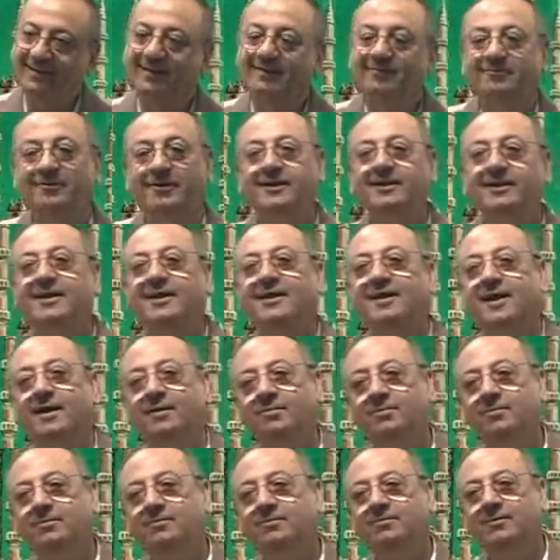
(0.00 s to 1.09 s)
Fill the
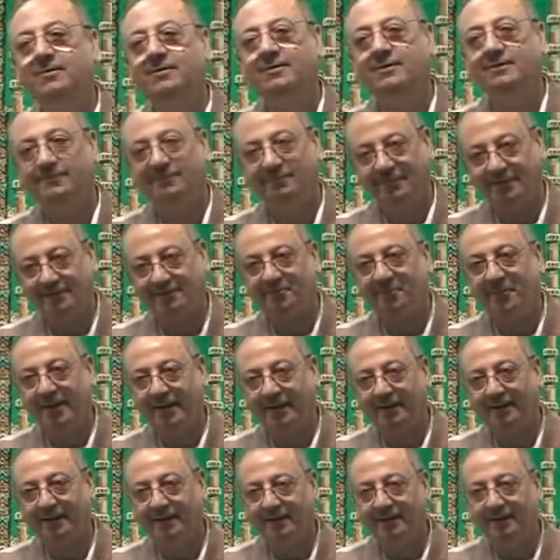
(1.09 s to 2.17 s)
cup with
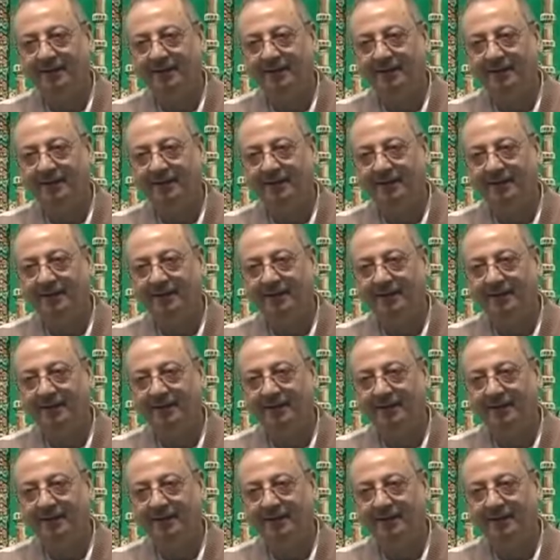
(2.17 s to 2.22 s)
milk.